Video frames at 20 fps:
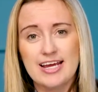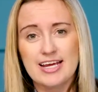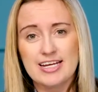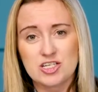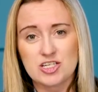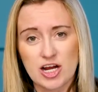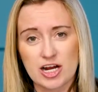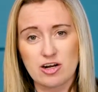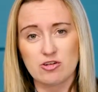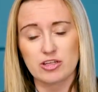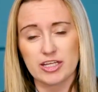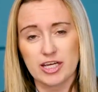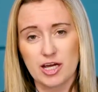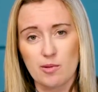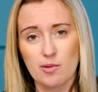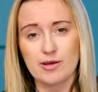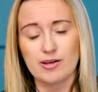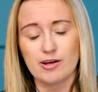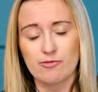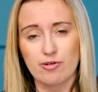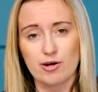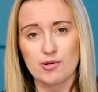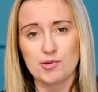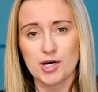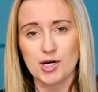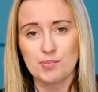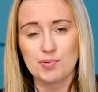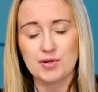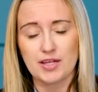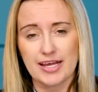generally coming from
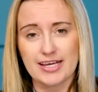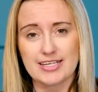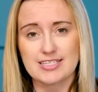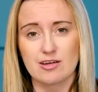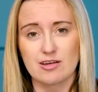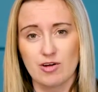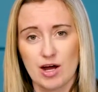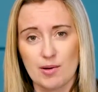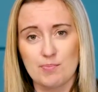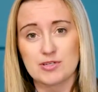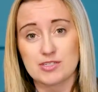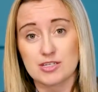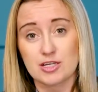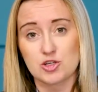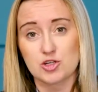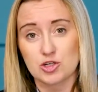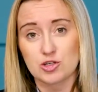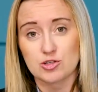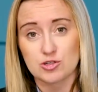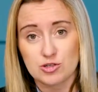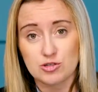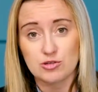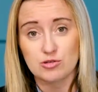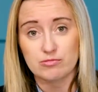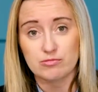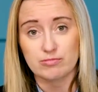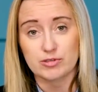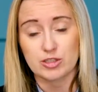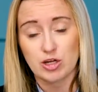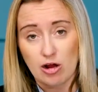a place of opposition
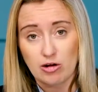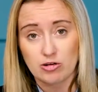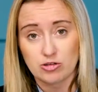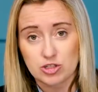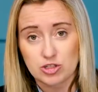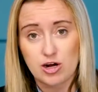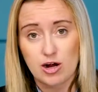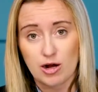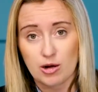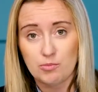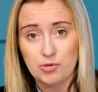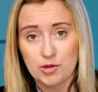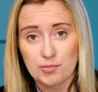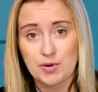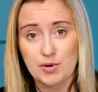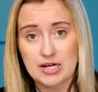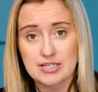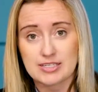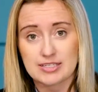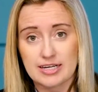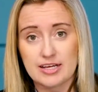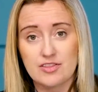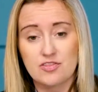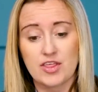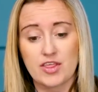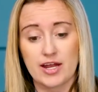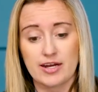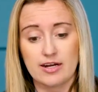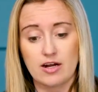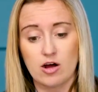to Donald Trump, the president,
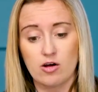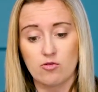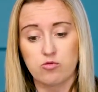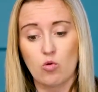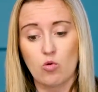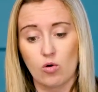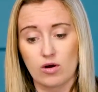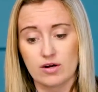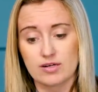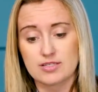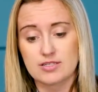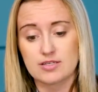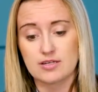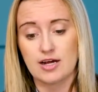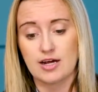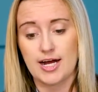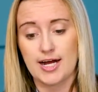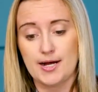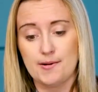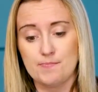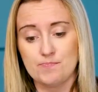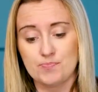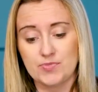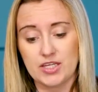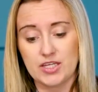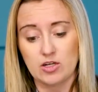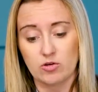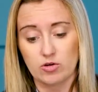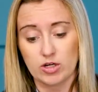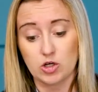then of course
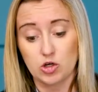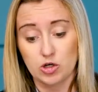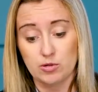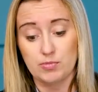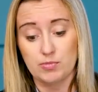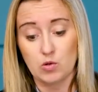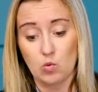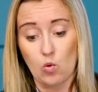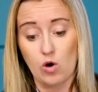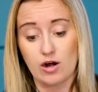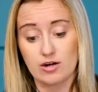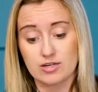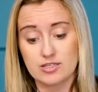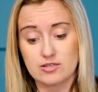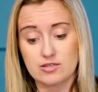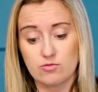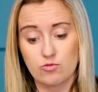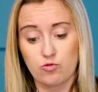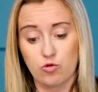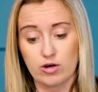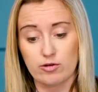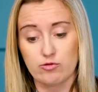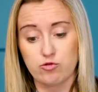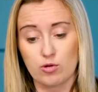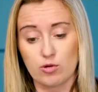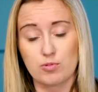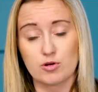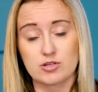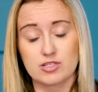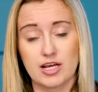it could be worse.
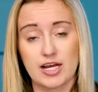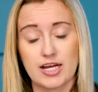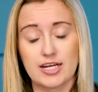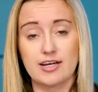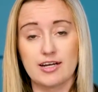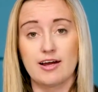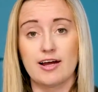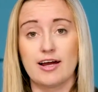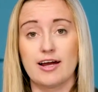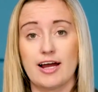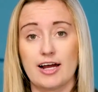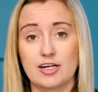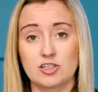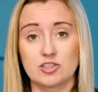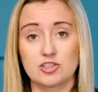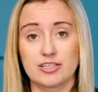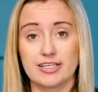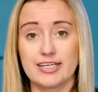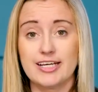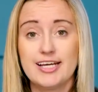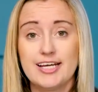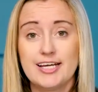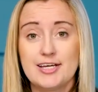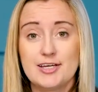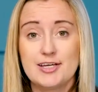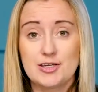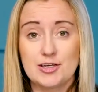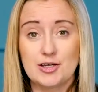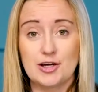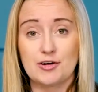44% actually.
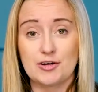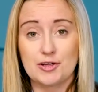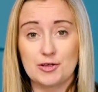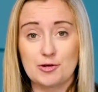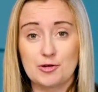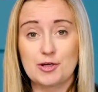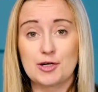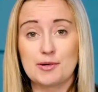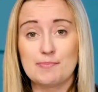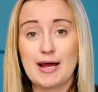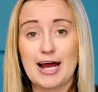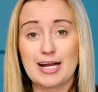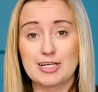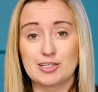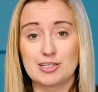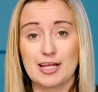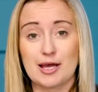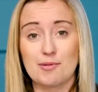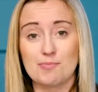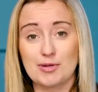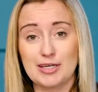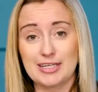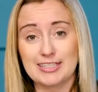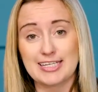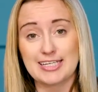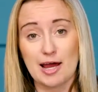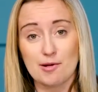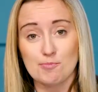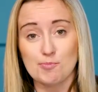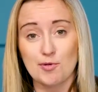You could imagine that being
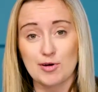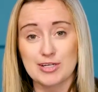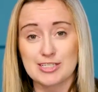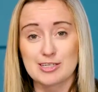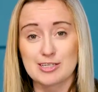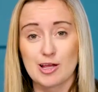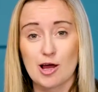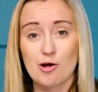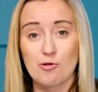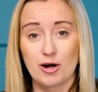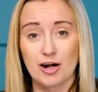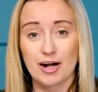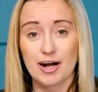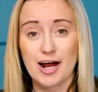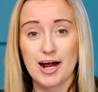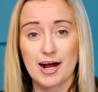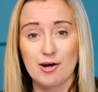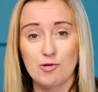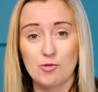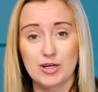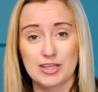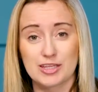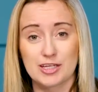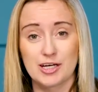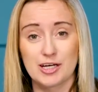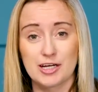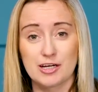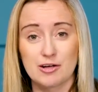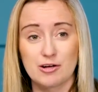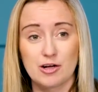10 points lower with
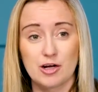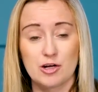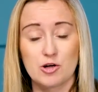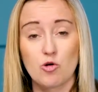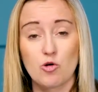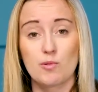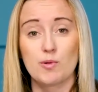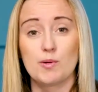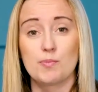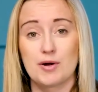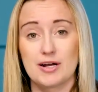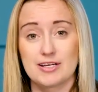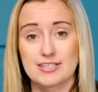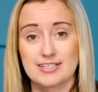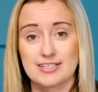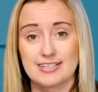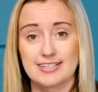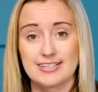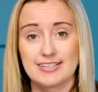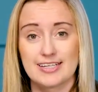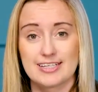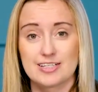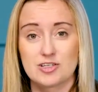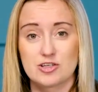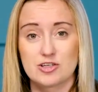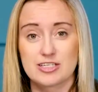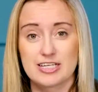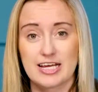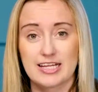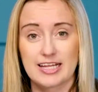a normal president, let's
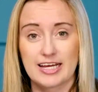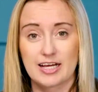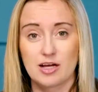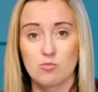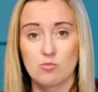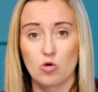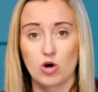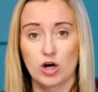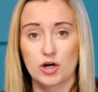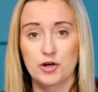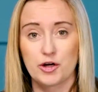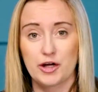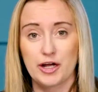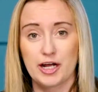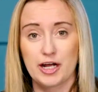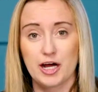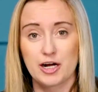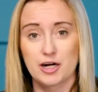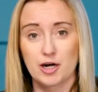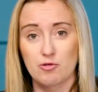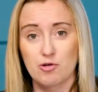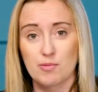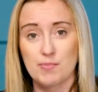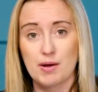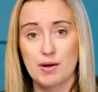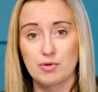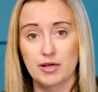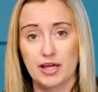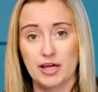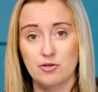just say like a more cookie cutter
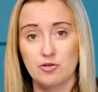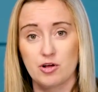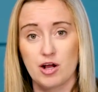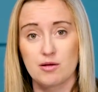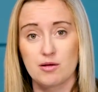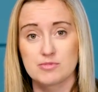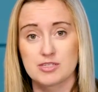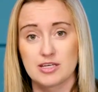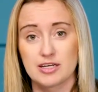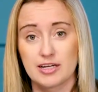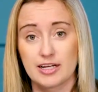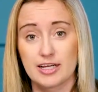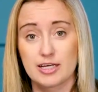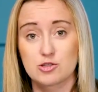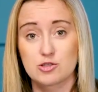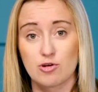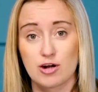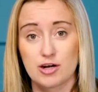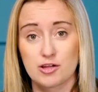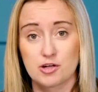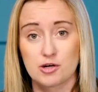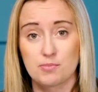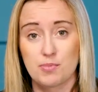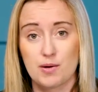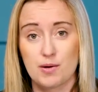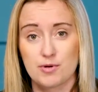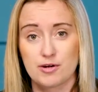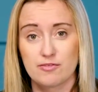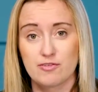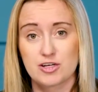Republican who comes in, gets rid of the
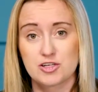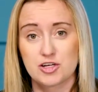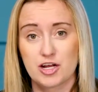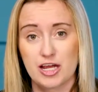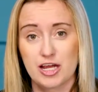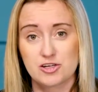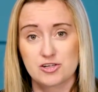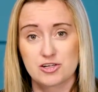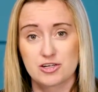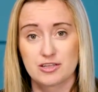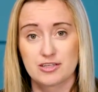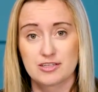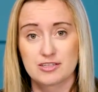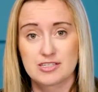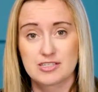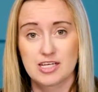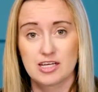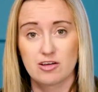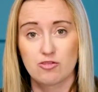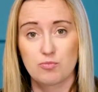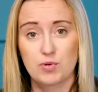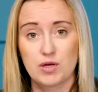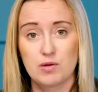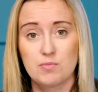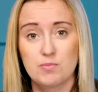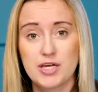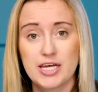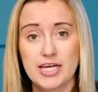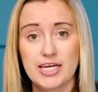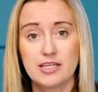Department of Education and the
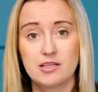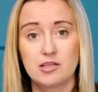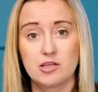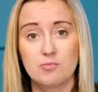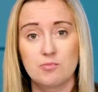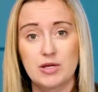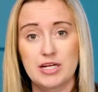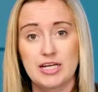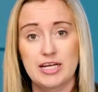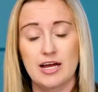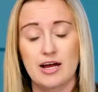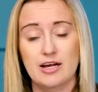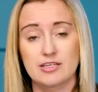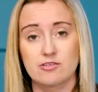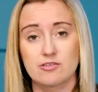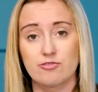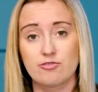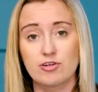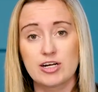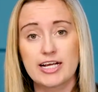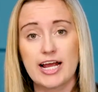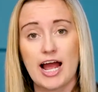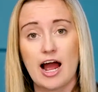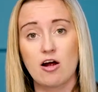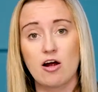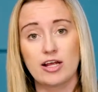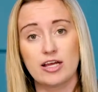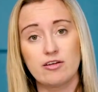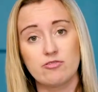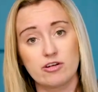CFPB, and the media has a freak
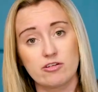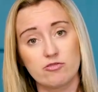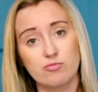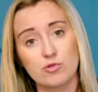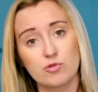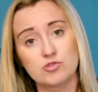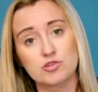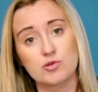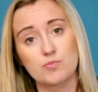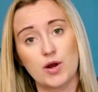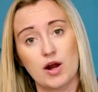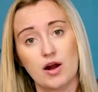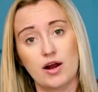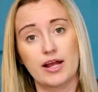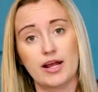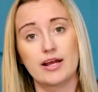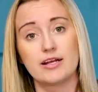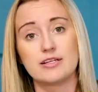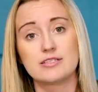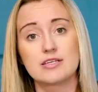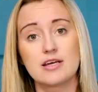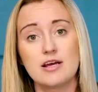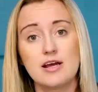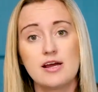out, even if most Americans,